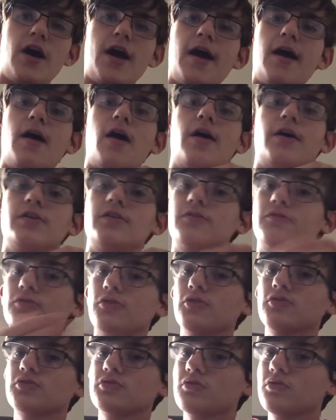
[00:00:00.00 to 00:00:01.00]
on your
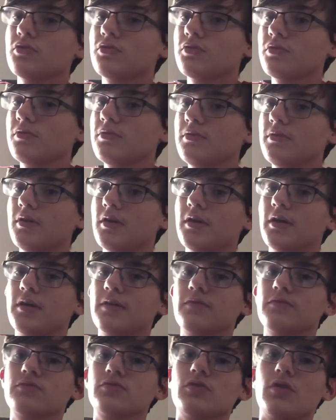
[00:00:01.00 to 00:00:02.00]
first go through,
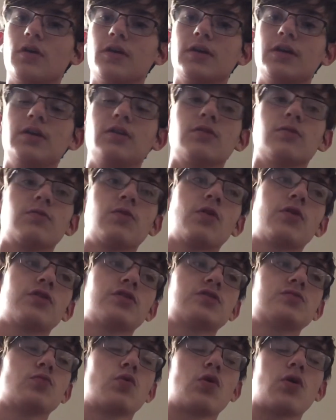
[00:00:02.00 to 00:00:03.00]
drawing it, you
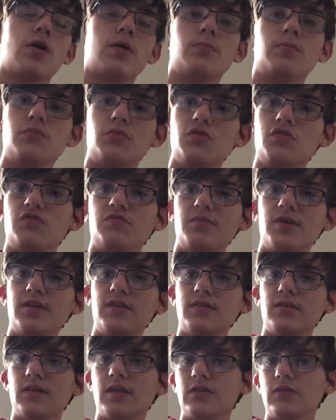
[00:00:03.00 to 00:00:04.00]
focus more on
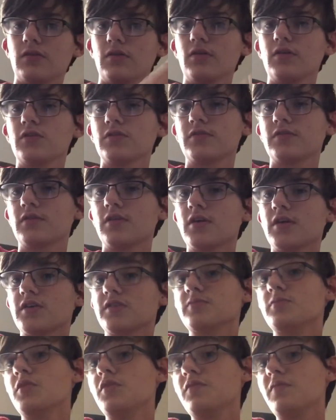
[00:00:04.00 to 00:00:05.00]
movement than looks, because
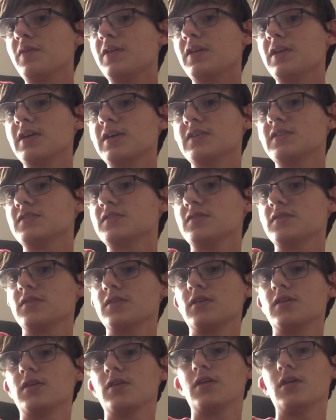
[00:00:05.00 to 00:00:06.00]
movement is
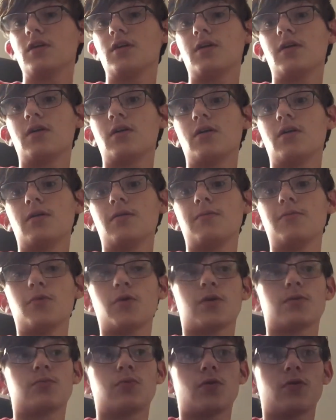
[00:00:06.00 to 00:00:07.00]
more
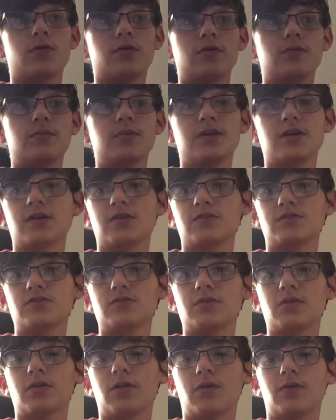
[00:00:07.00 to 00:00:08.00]
important because you
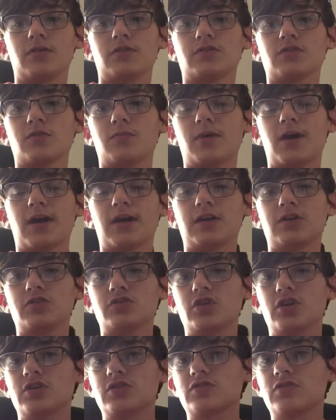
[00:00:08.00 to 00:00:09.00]
can always go back and
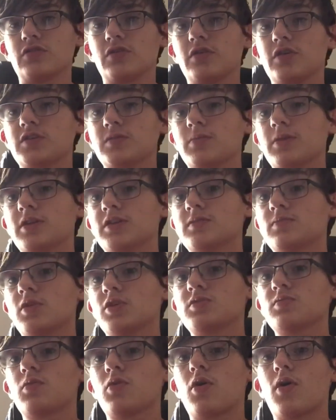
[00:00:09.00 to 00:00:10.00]
change the looks, but it's
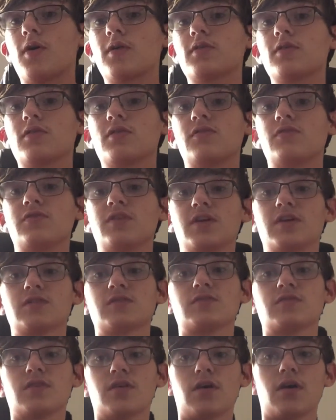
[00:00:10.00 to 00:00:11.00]
much more harder to
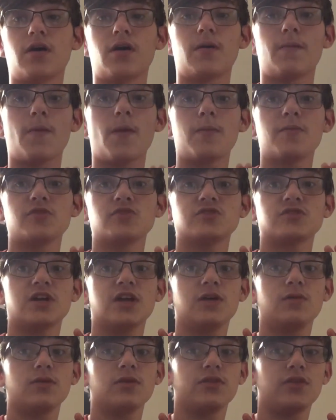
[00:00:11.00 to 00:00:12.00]
fix a
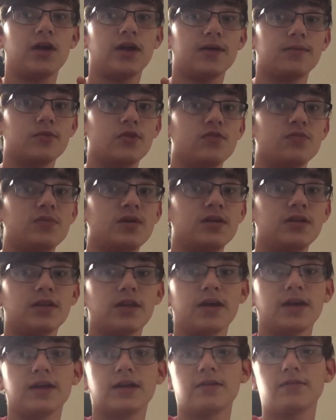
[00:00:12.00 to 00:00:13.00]
mistake with movement.
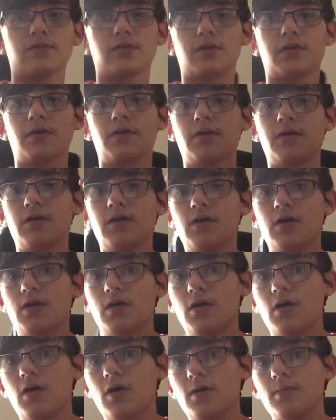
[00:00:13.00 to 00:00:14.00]
Like if a
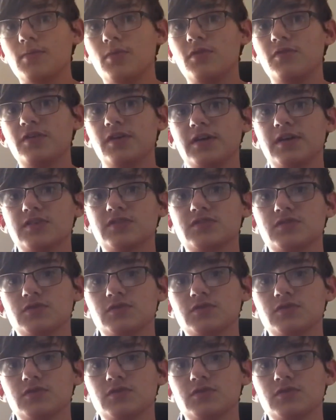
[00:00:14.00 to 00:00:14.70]
arm moving is too